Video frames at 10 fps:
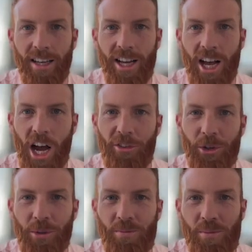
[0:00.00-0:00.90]
Hi
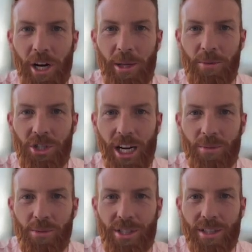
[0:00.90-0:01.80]
everyone, my name's
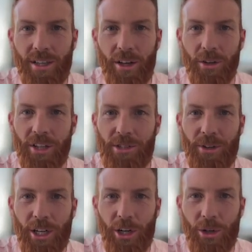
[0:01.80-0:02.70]
James, and in this
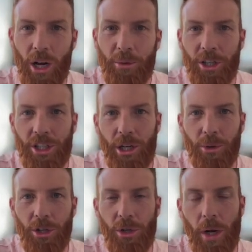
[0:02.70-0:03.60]
video I'm going to share
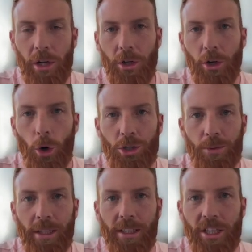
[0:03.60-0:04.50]
with you how you can
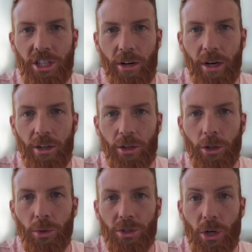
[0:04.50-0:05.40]
automatically generate
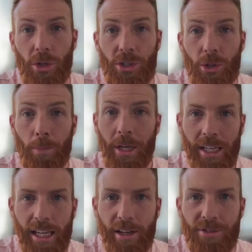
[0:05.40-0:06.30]
Google Docs or
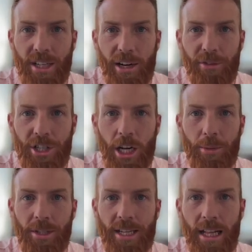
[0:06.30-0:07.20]
PDFs every time
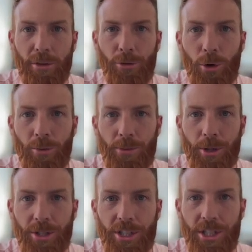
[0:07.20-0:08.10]
a Tally form
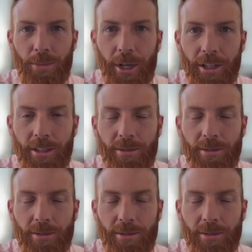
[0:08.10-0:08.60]
response is submitted.